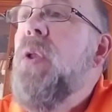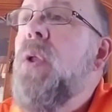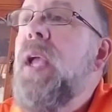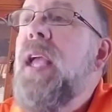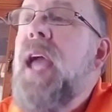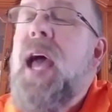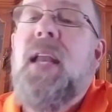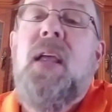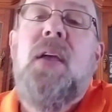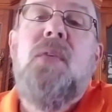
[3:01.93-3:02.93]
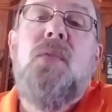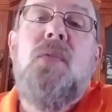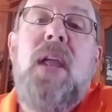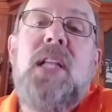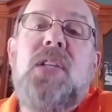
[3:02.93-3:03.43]
you're looking at
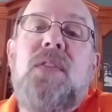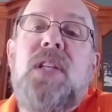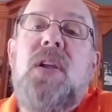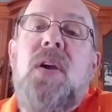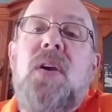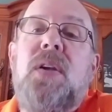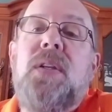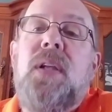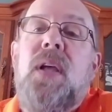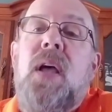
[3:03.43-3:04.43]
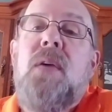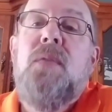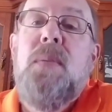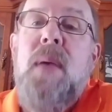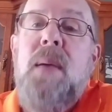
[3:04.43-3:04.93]
rates of return,
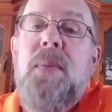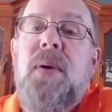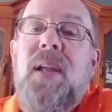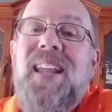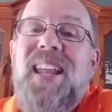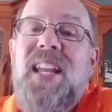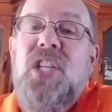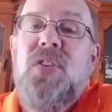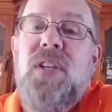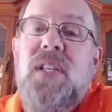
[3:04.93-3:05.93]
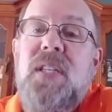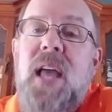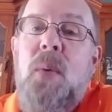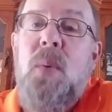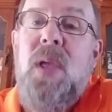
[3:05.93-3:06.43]
remember, interest
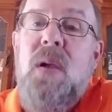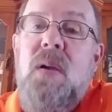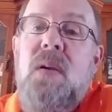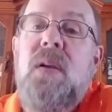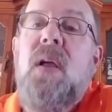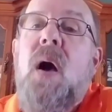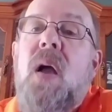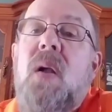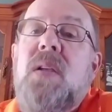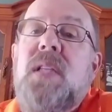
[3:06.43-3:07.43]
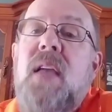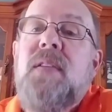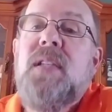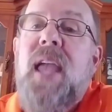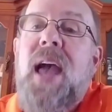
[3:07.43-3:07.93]
that we earn on our
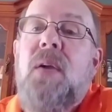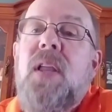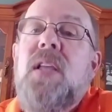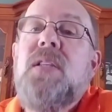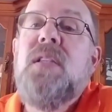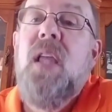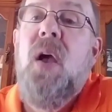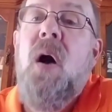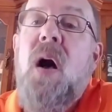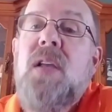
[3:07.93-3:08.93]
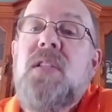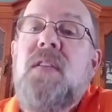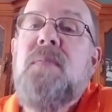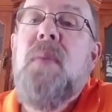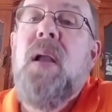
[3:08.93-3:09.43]
savings account is the cost
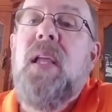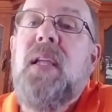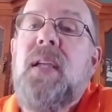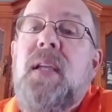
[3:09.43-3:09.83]
of money,